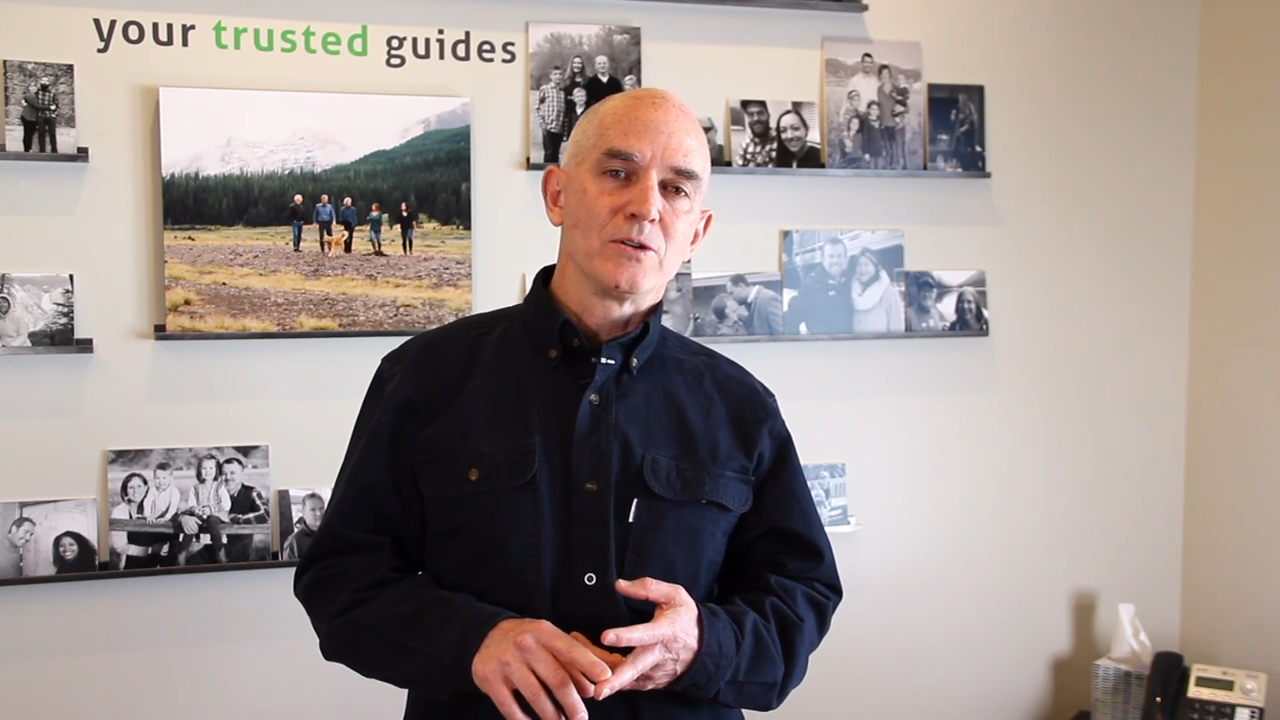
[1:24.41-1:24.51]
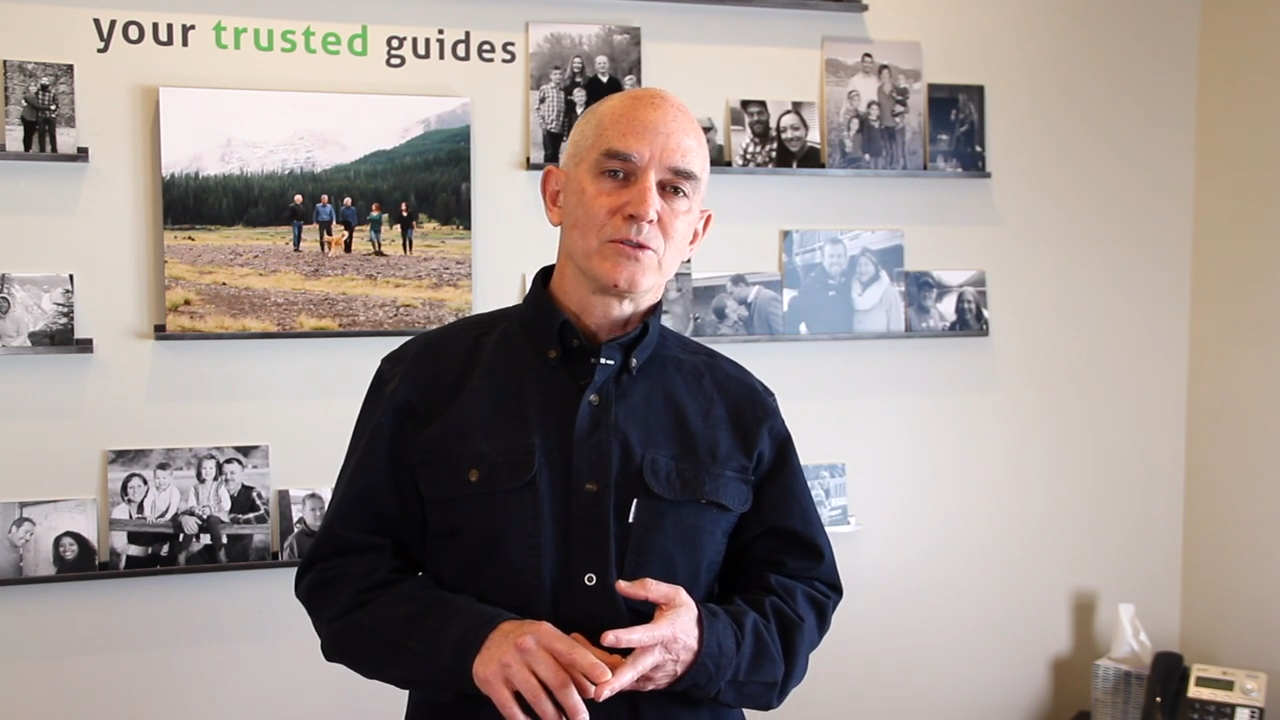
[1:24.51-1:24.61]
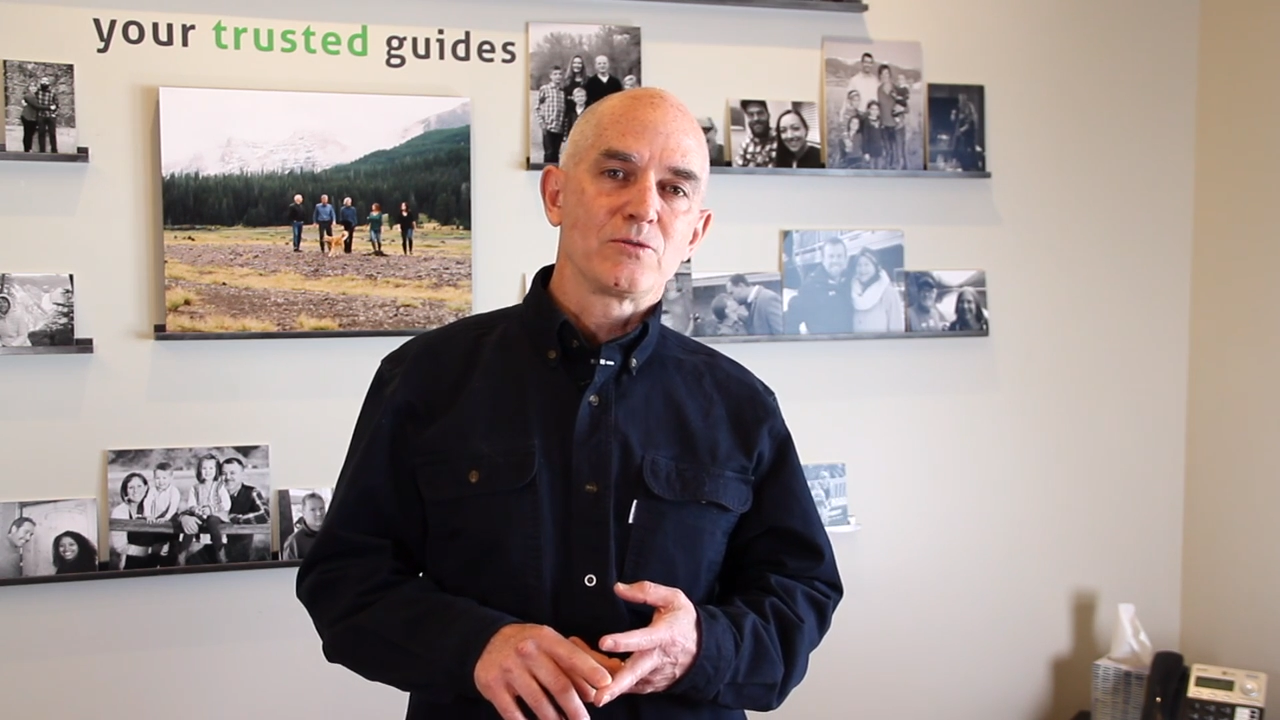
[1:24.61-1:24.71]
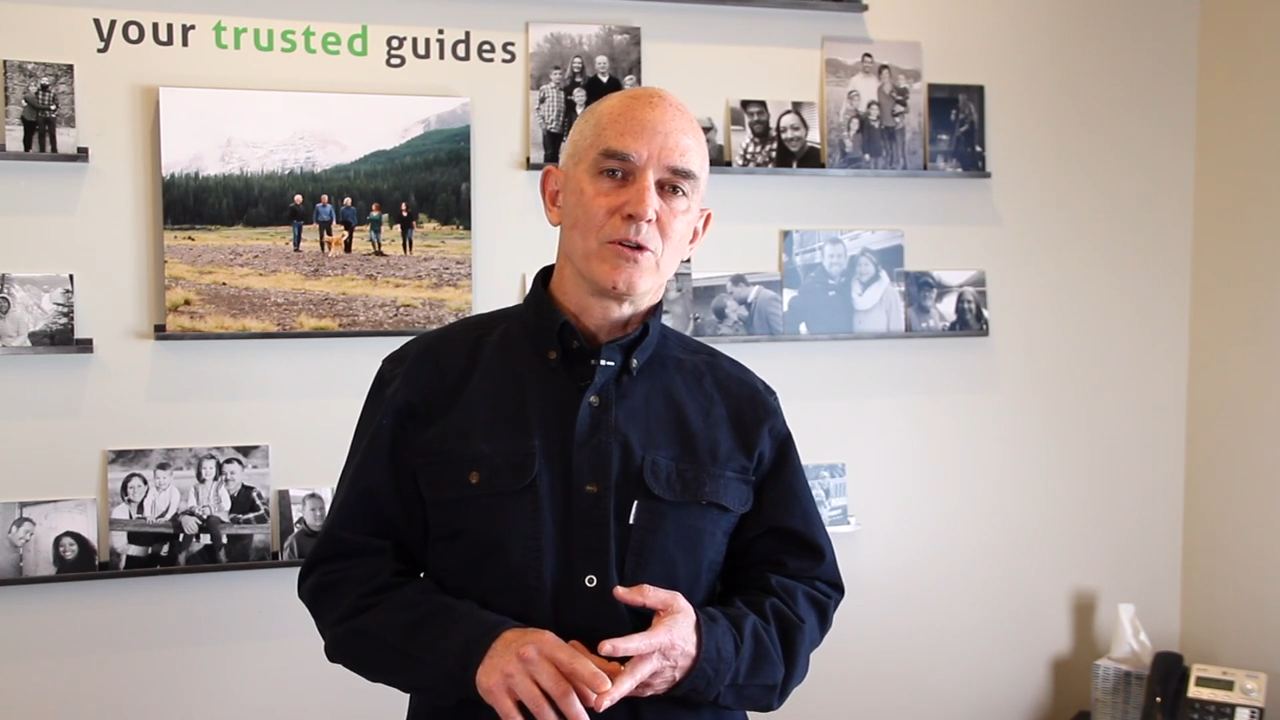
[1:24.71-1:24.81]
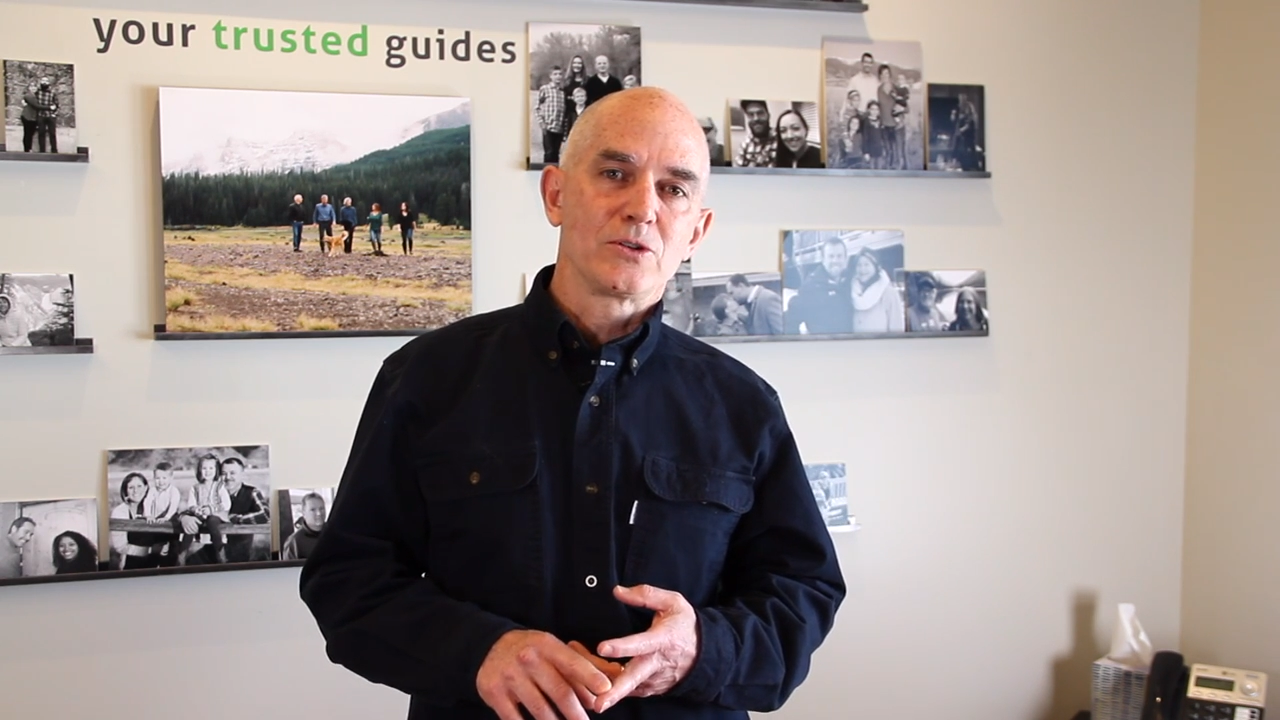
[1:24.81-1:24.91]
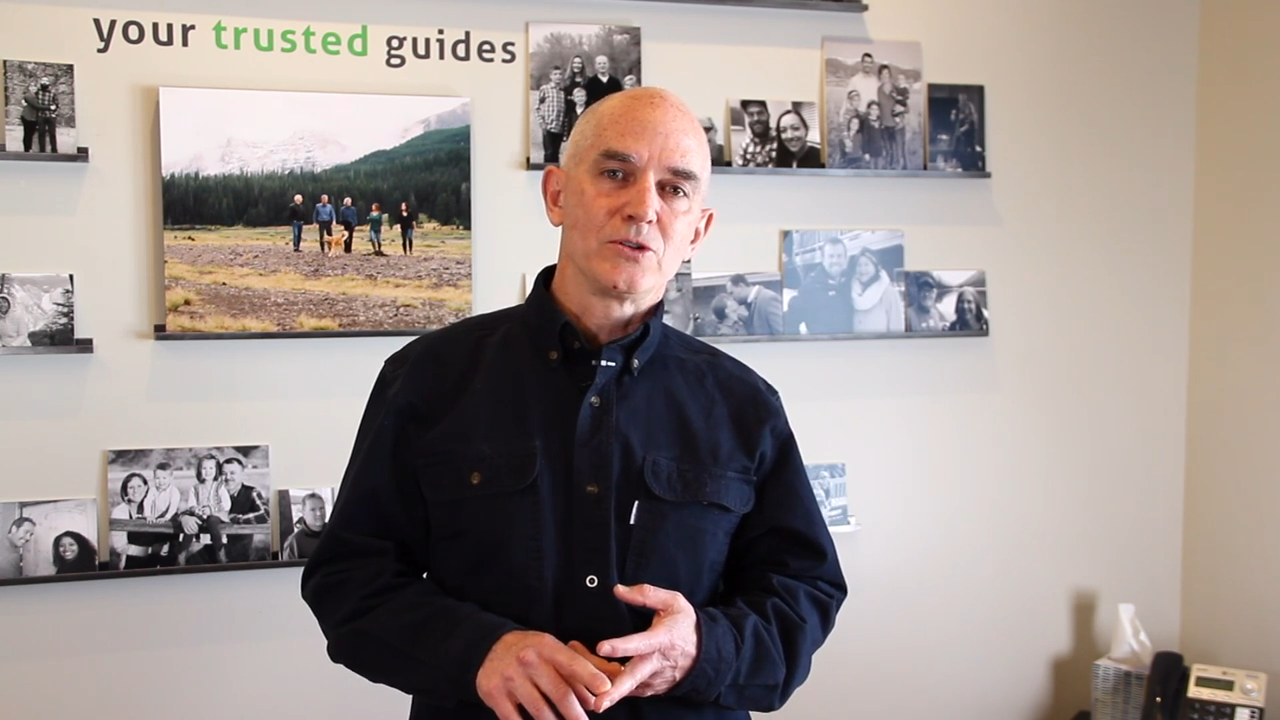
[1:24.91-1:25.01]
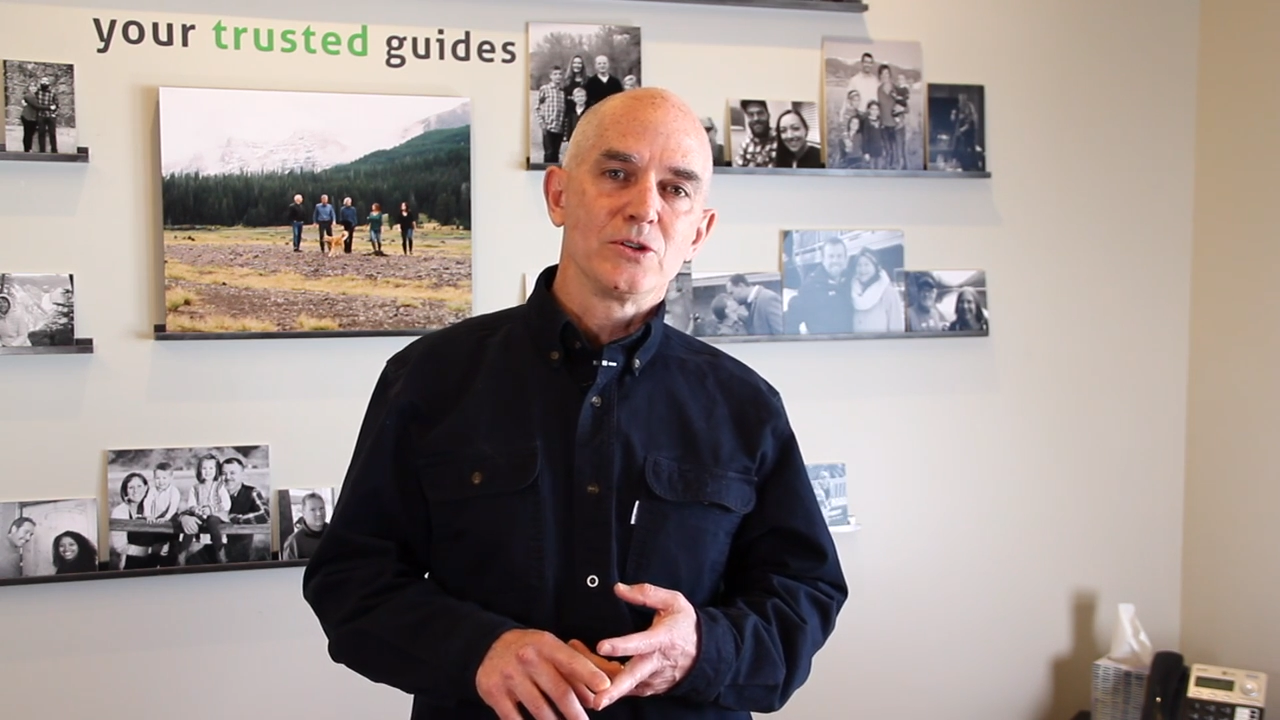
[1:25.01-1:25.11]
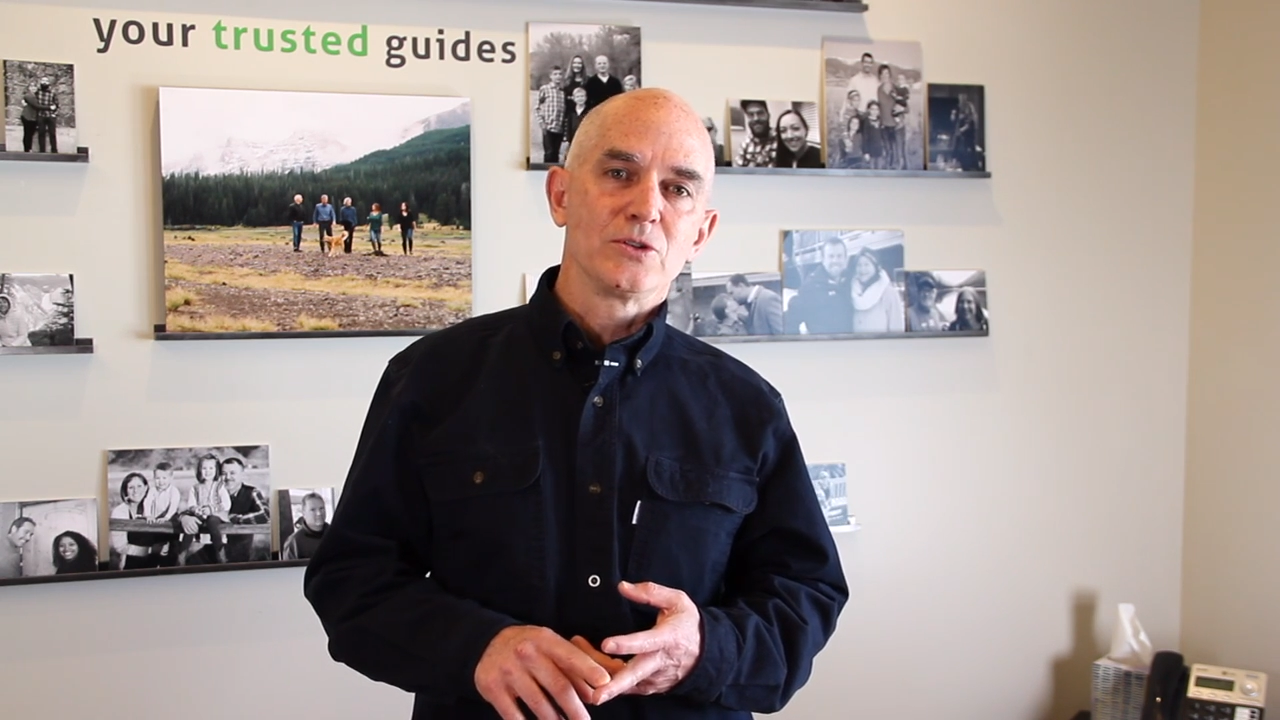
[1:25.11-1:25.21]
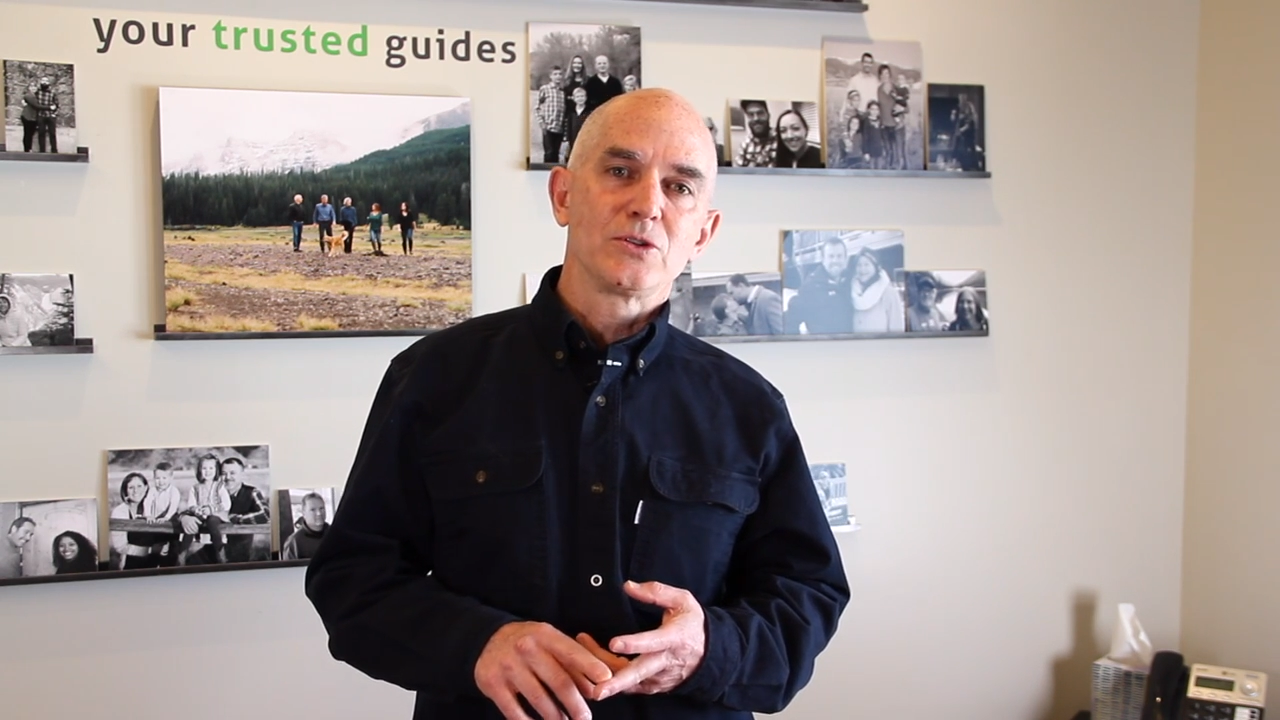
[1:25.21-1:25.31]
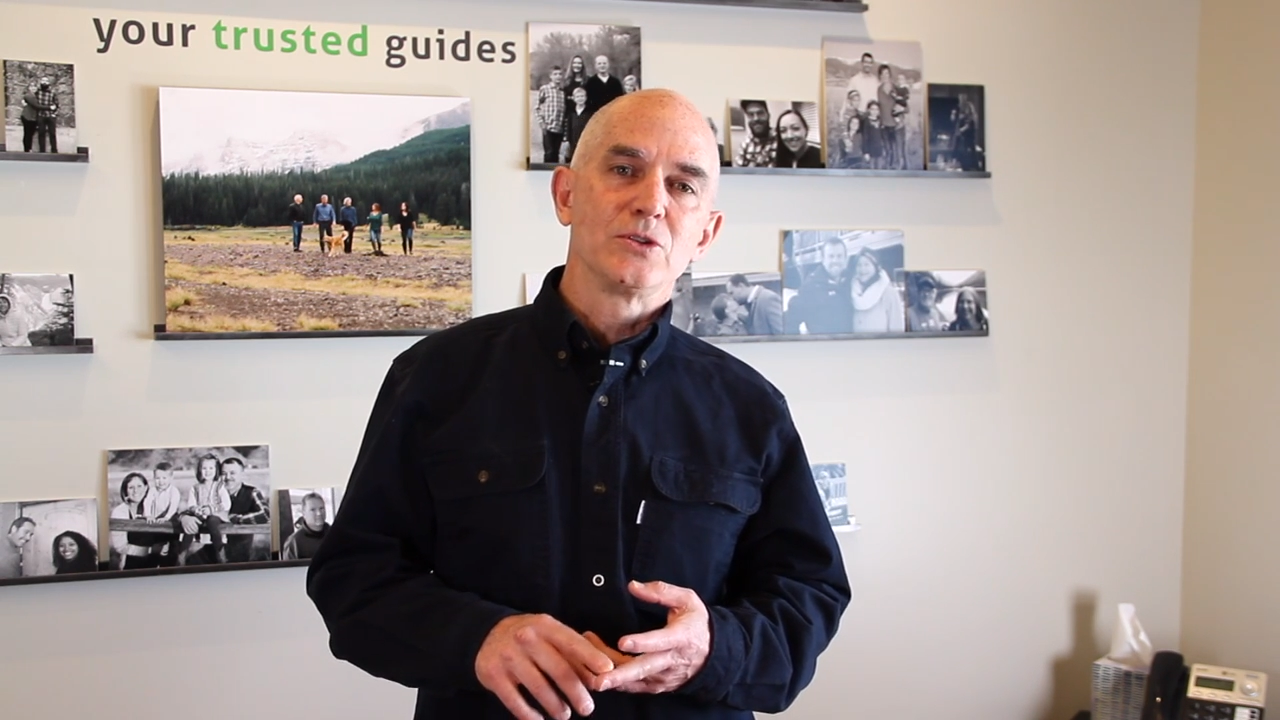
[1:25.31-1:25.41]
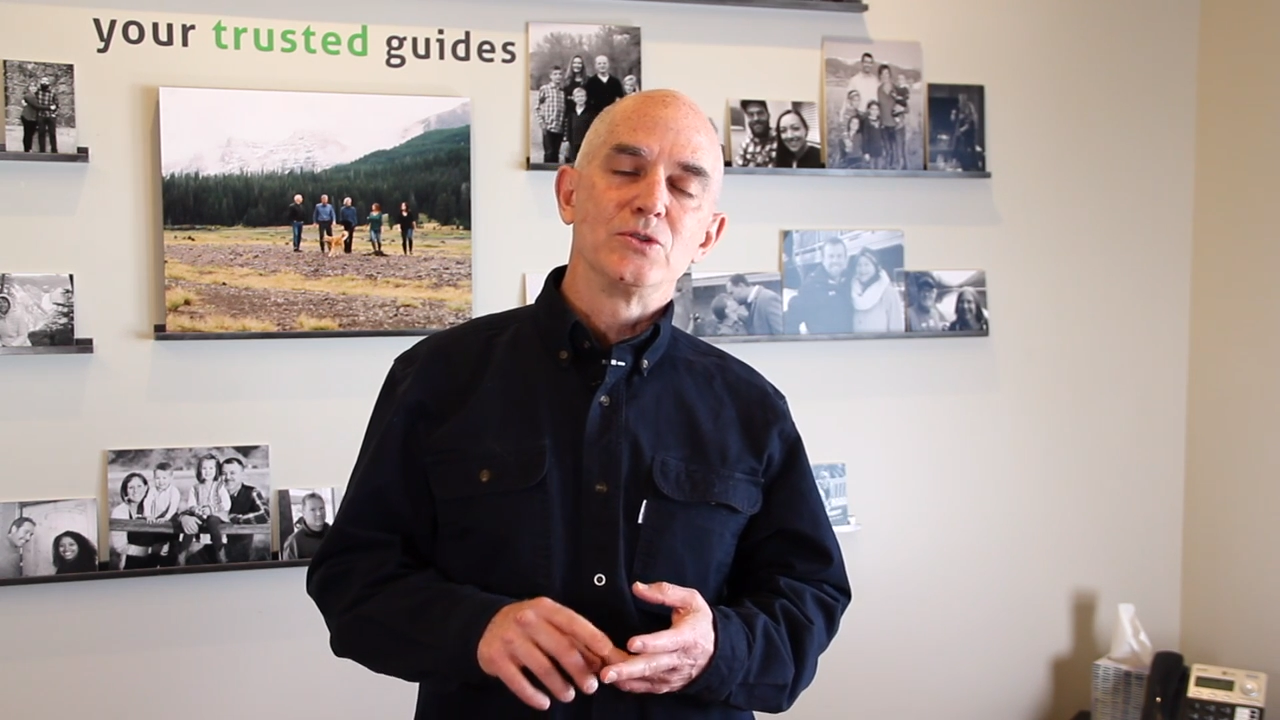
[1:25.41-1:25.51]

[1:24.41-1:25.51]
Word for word: instructions,